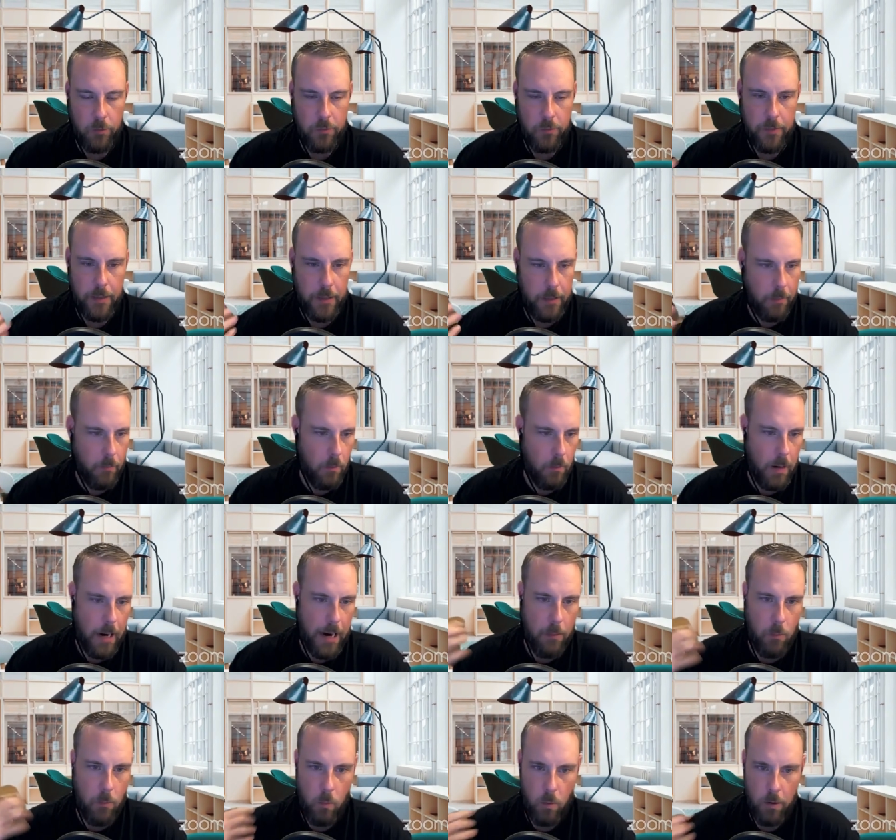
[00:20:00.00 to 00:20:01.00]
I was like,
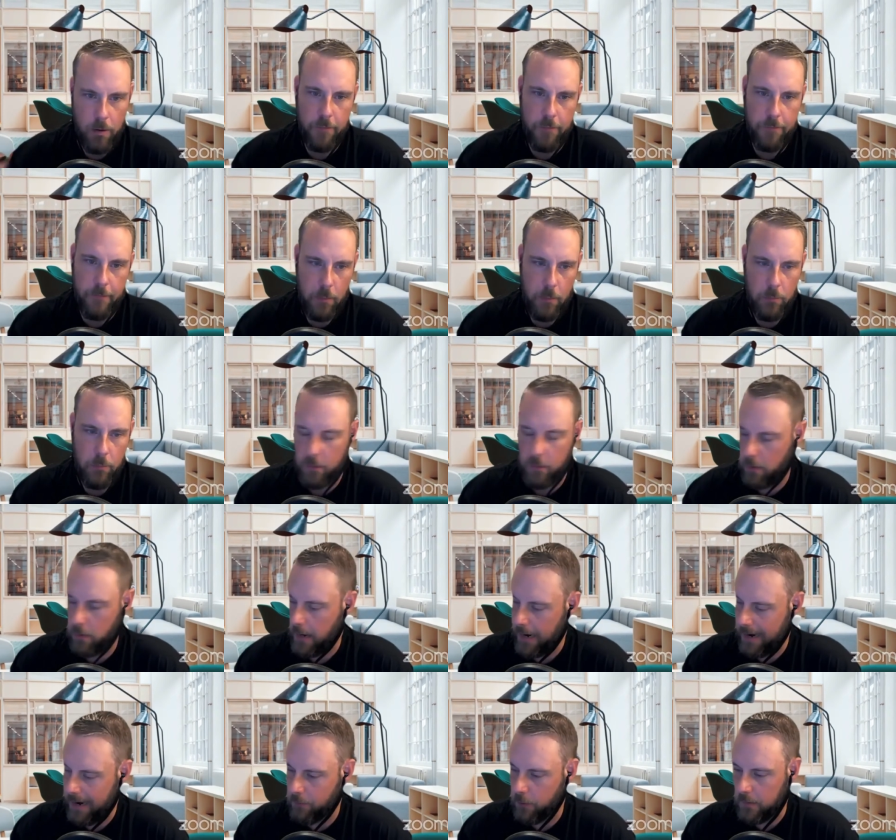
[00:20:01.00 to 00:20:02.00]
I wonder if Amazon
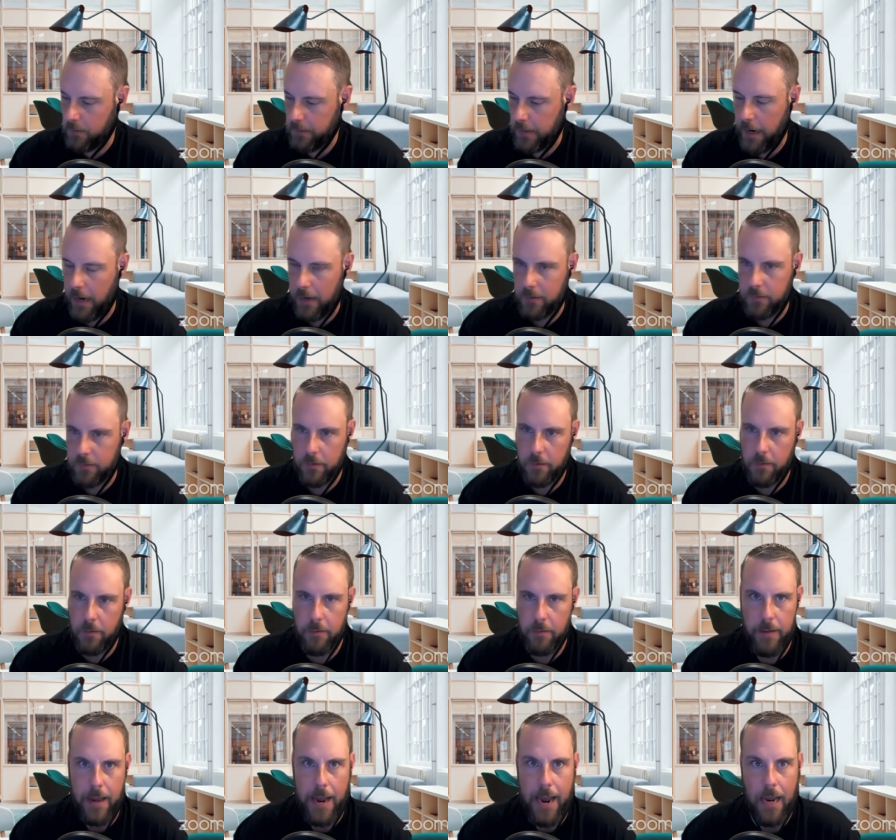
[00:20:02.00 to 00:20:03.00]
ever
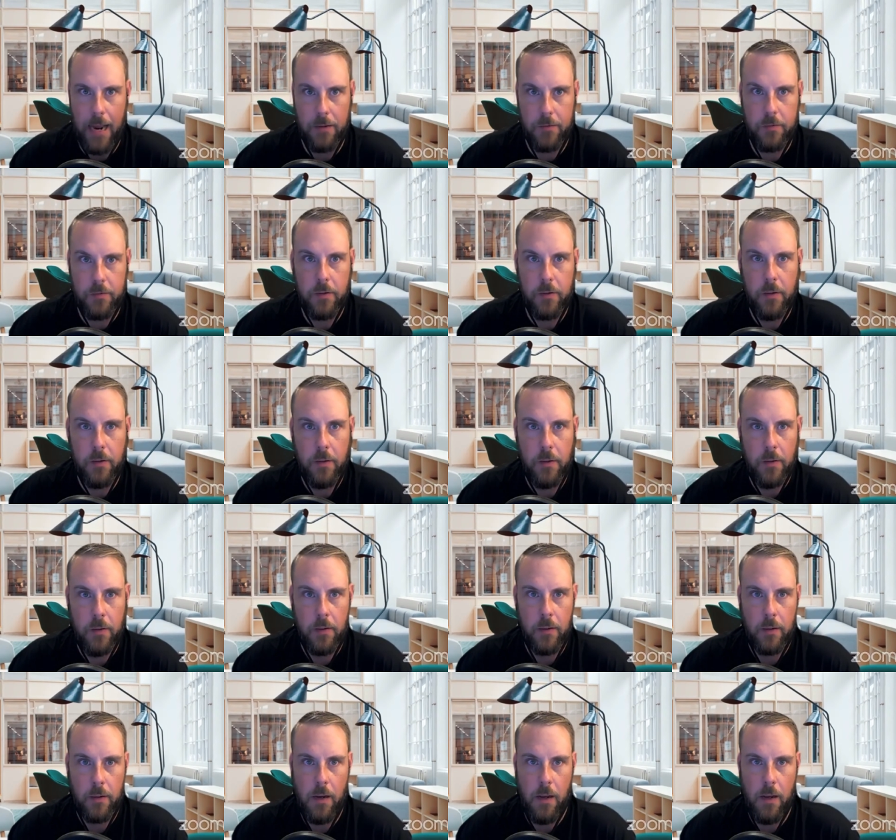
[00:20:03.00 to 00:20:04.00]
tested that
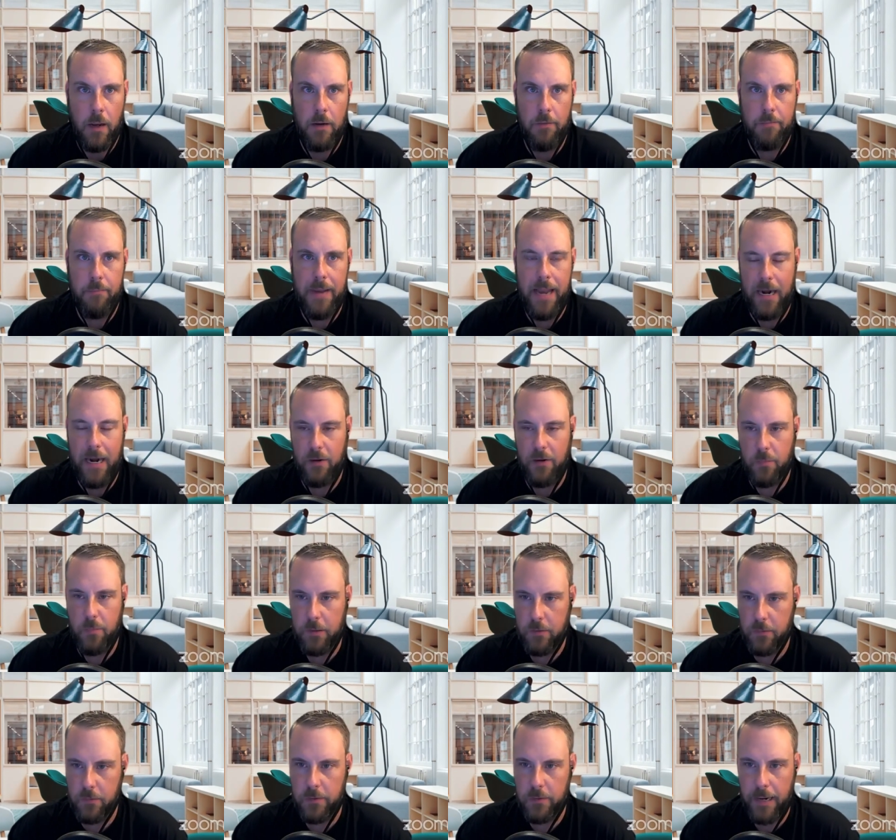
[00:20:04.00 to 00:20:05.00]
kind of
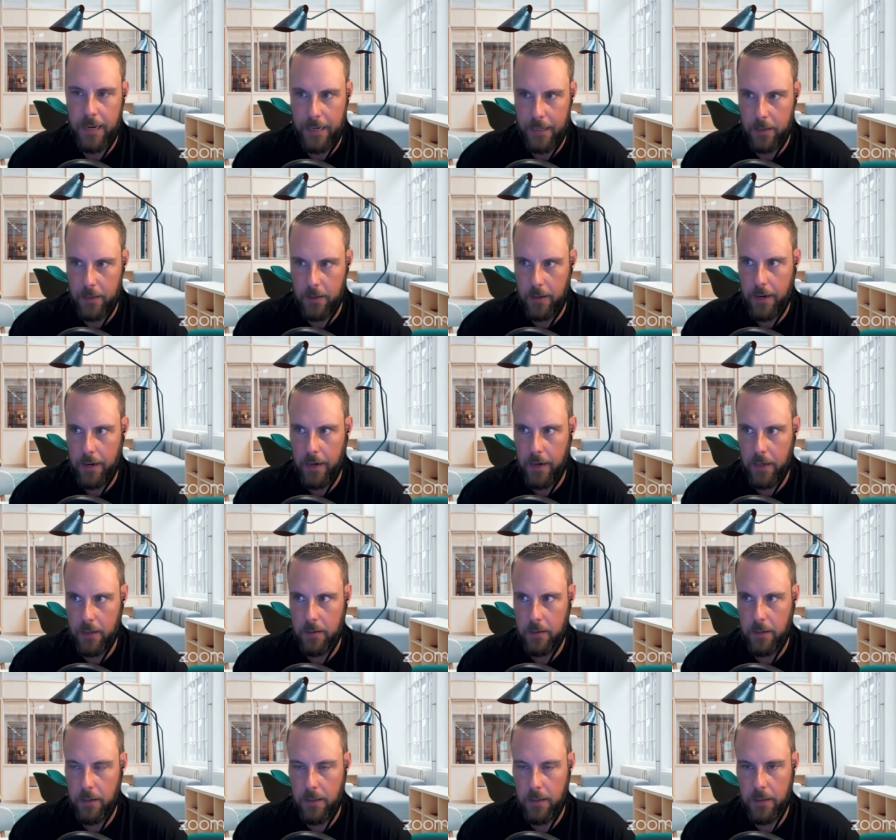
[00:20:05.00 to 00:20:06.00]
management style.
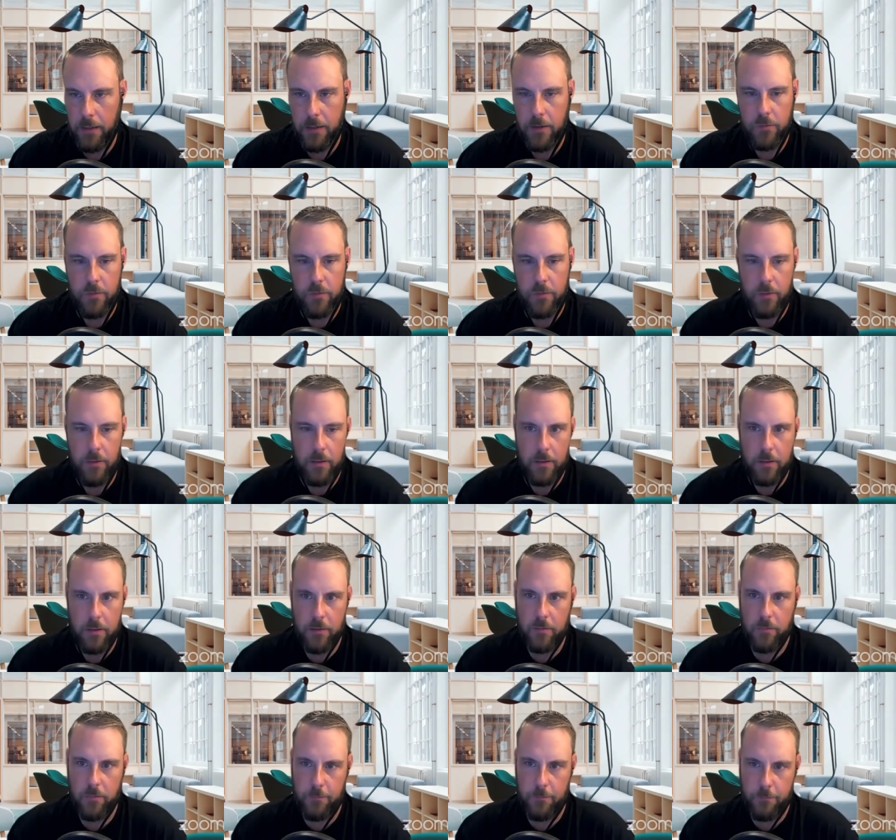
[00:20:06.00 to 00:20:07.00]
And because,
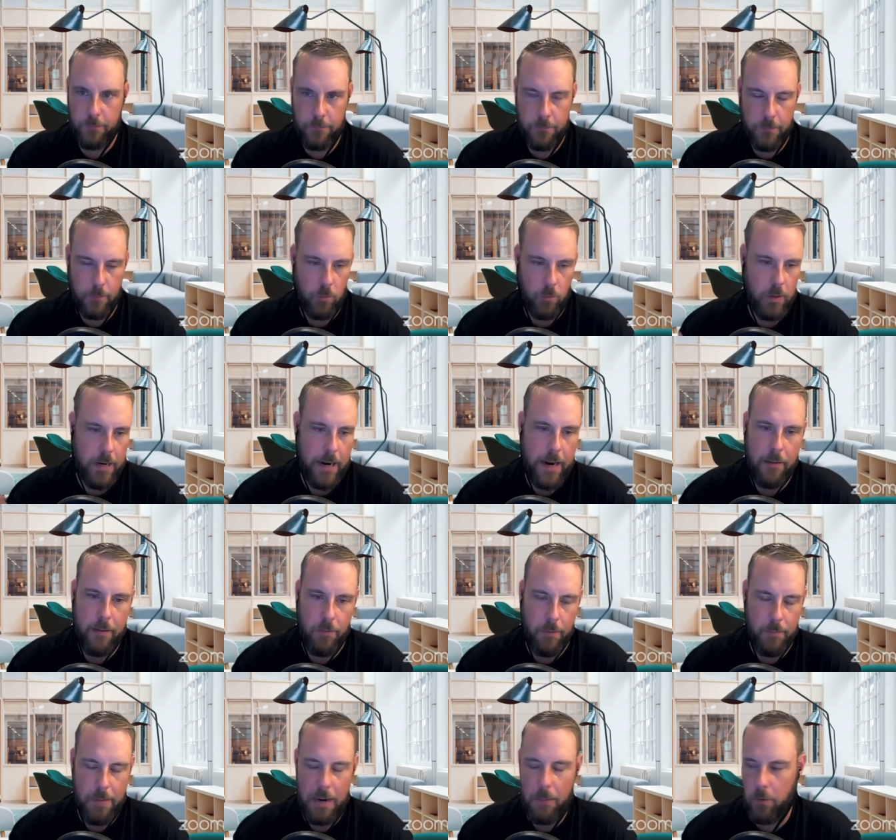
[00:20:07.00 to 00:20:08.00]
because from what I
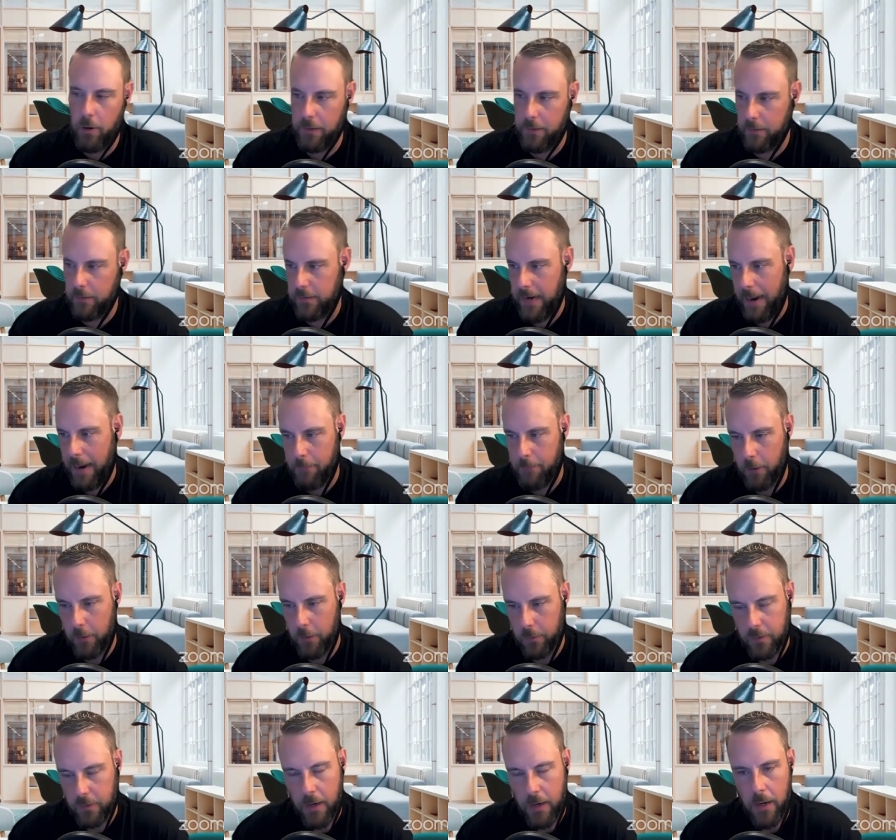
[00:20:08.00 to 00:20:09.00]
remember in the
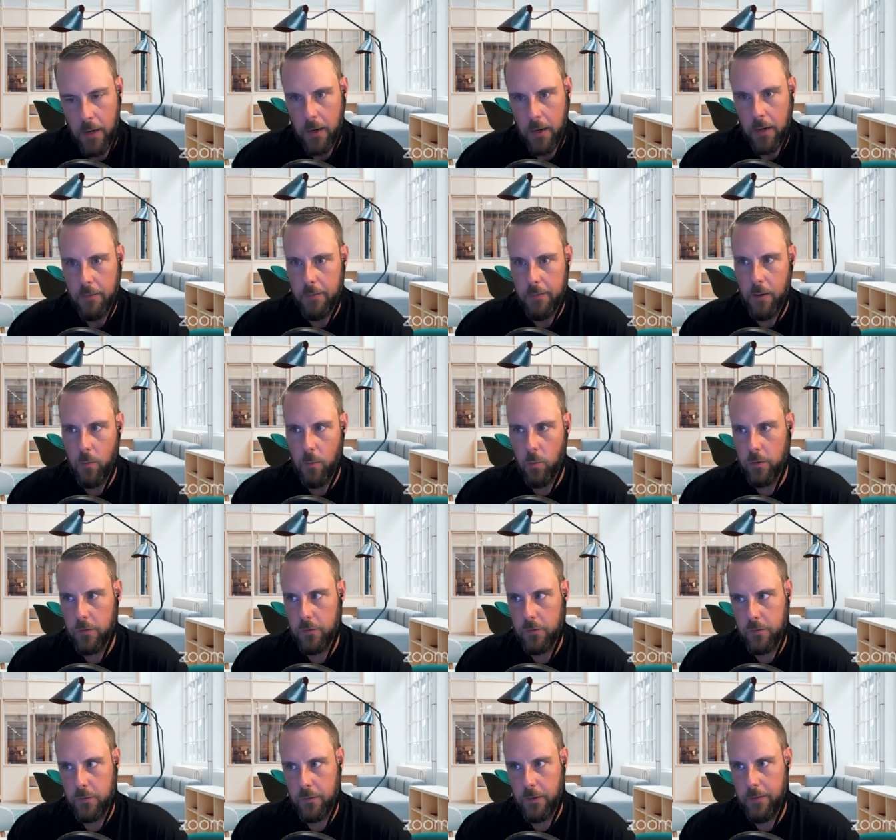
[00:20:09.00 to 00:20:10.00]
Zappos, there
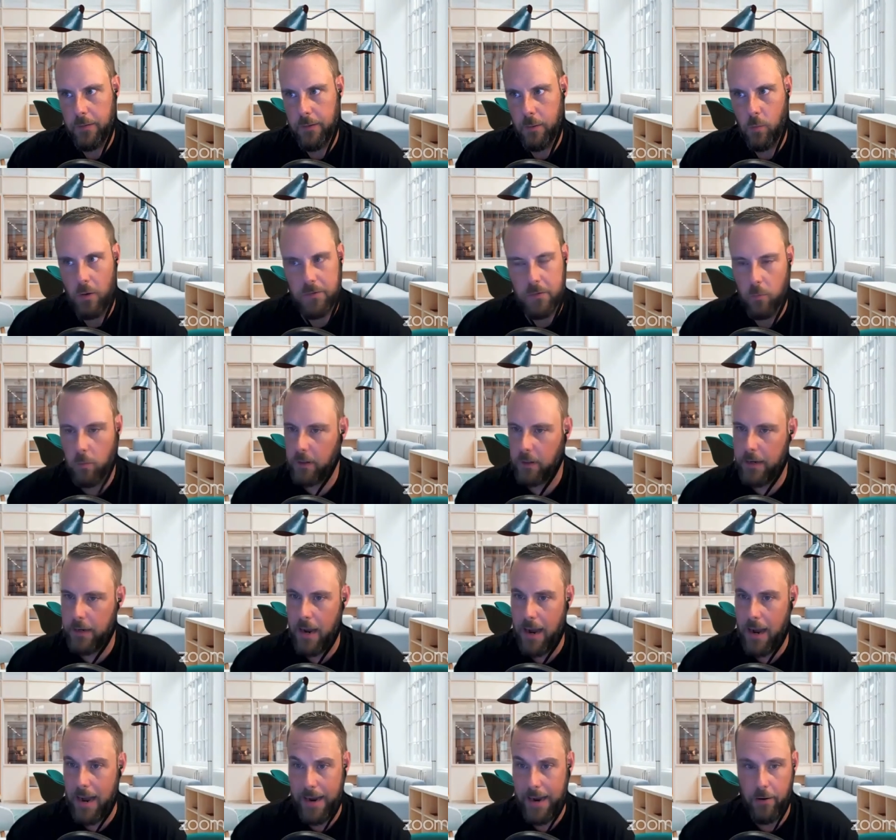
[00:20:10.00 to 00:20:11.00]
was there wasn't really
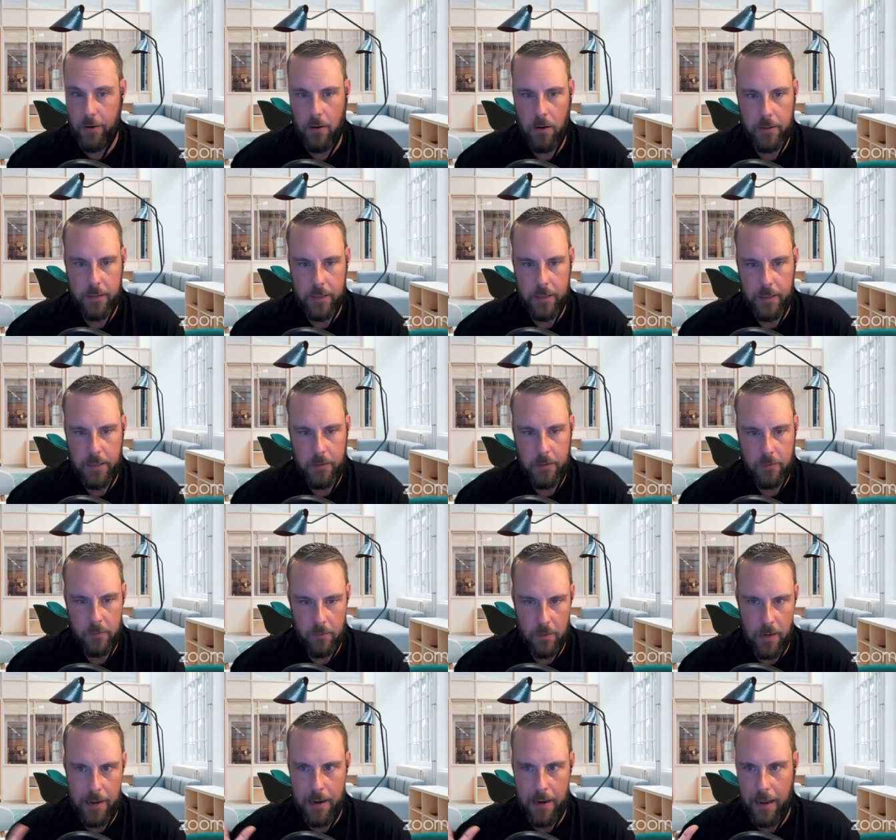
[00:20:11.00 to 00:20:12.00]
a hierarchy,
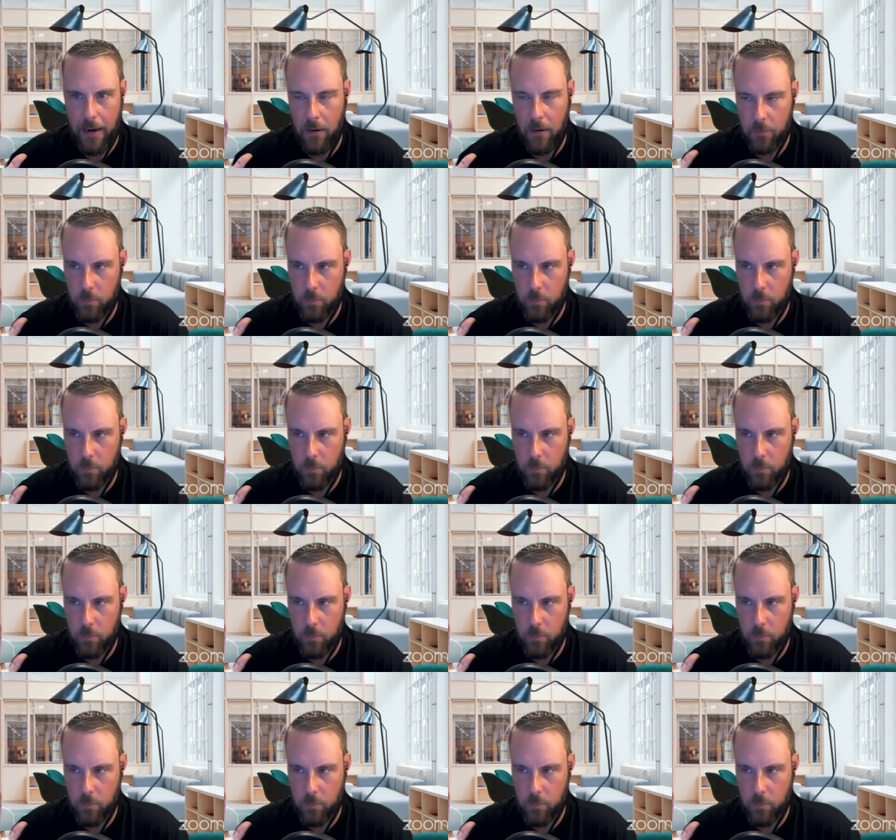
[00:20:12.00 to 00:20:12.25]
and, mm-hmm. and I mm-hmm.